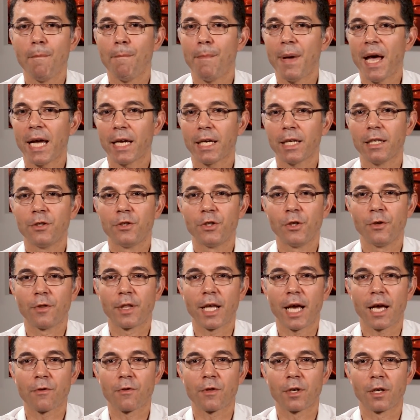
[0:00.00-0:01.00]
Back in
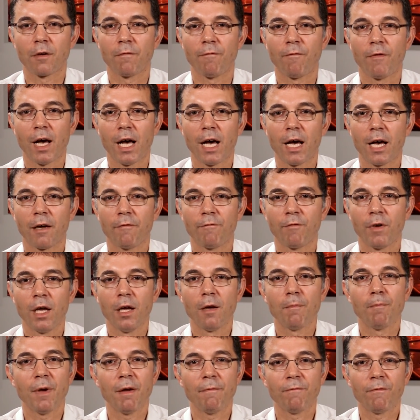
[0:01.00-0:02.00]
2005,
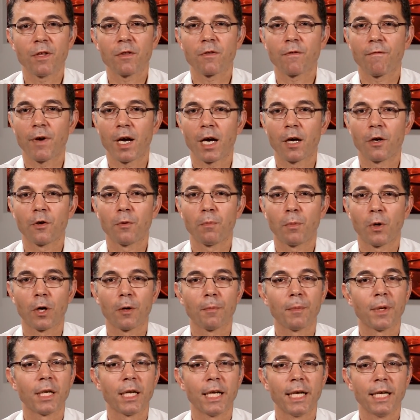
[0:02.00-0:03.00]
Memphis Fire
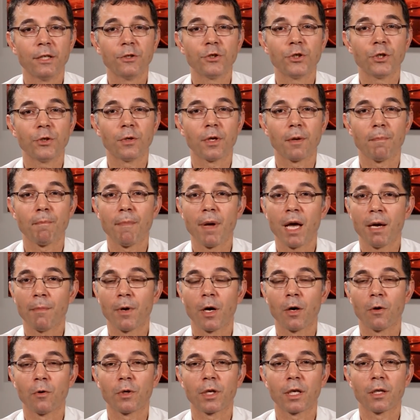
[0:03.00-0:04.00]
Department issued a
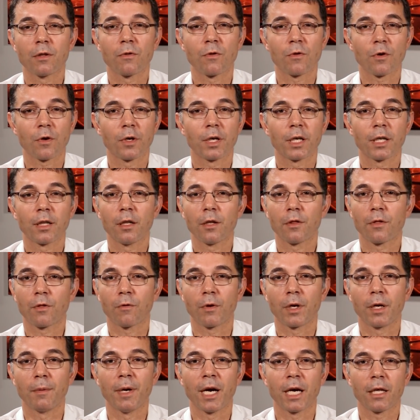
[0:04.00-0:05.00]
memo concerning the
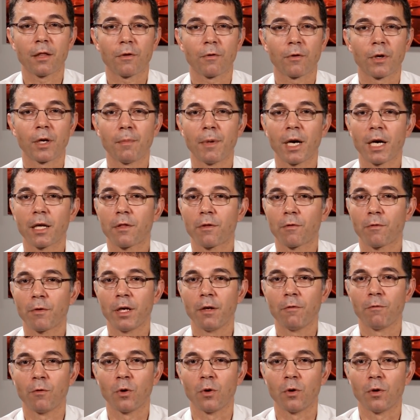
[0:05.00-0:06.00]

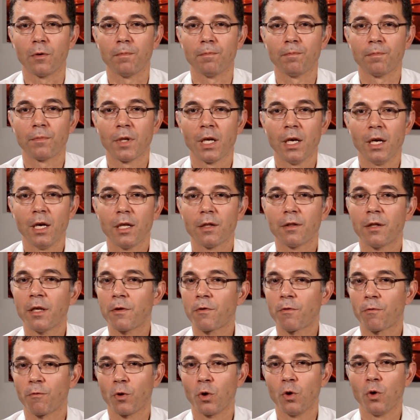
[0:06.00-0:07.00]
3x3x3 rule.
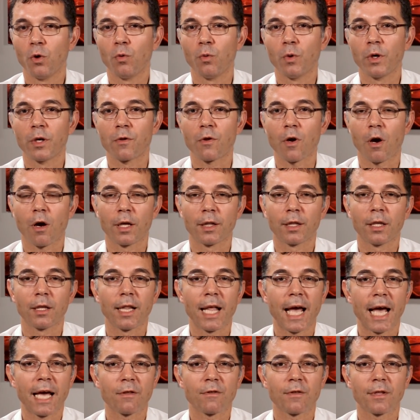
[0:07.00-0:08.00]
This rule was on the
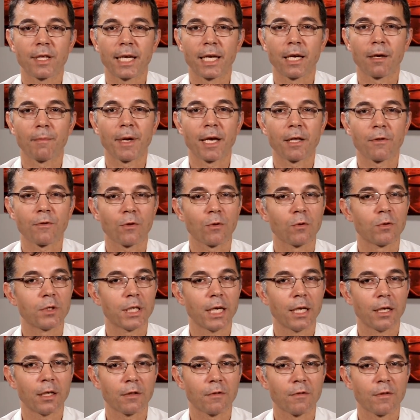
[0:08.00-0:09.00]
last EMS
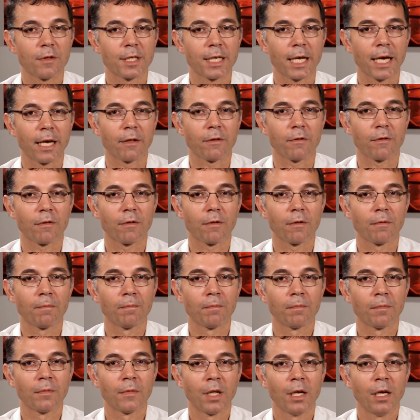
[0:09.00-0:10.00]
lieutenant's test.
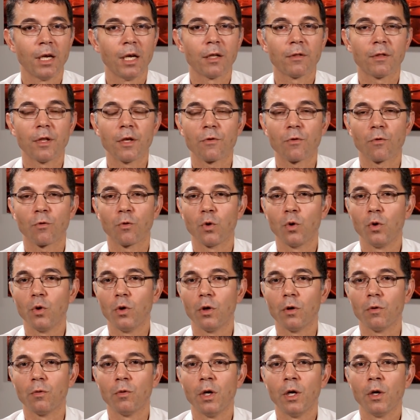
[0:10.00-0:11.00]
This
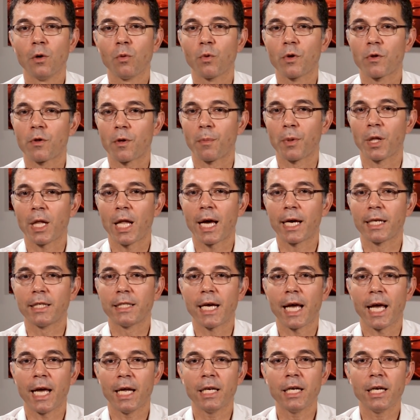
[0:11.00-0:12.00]
rule was applied
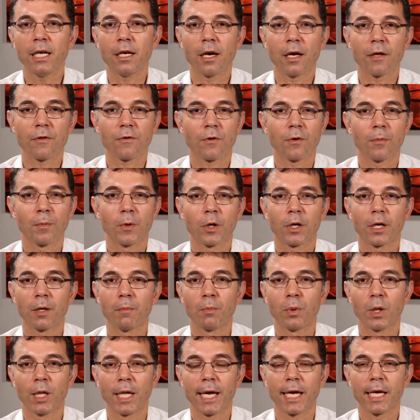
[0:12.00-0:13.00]
to any customer
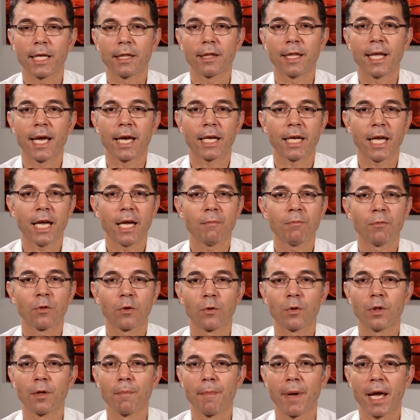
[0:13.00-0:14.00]
complaint that came
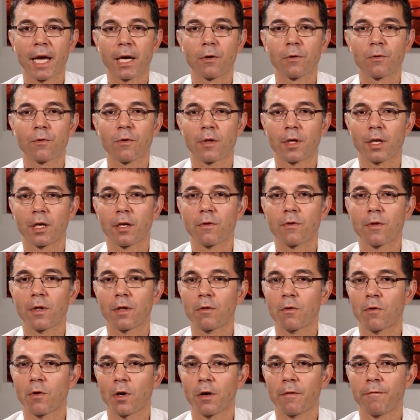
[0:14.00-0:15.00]
through the Mayor's
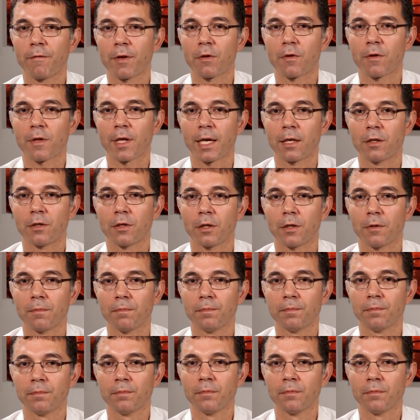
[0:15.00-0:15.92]
Citizen Service Center.